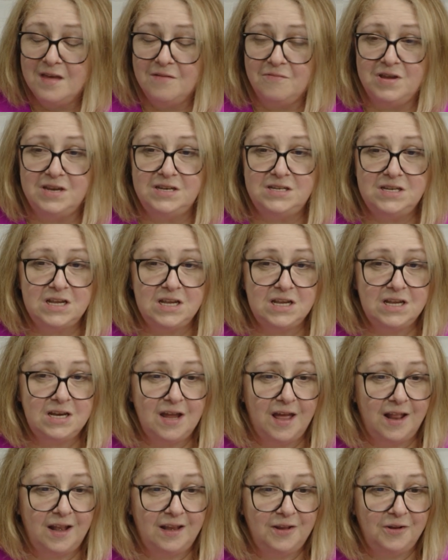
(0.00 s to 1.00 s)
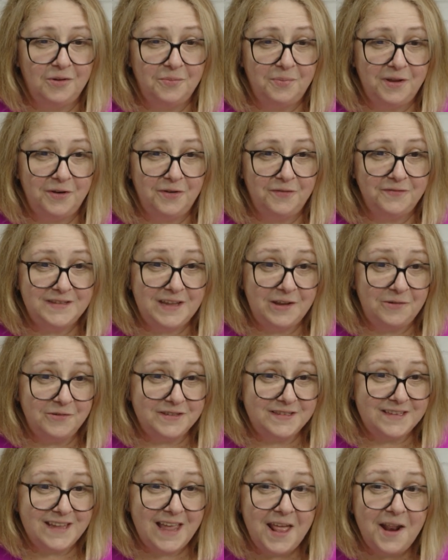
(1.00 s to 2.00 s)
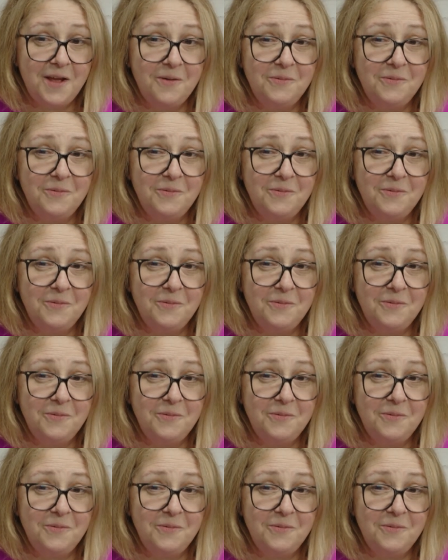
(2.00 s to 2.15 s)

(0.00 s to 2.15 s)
We did a little bit of Secret Santa,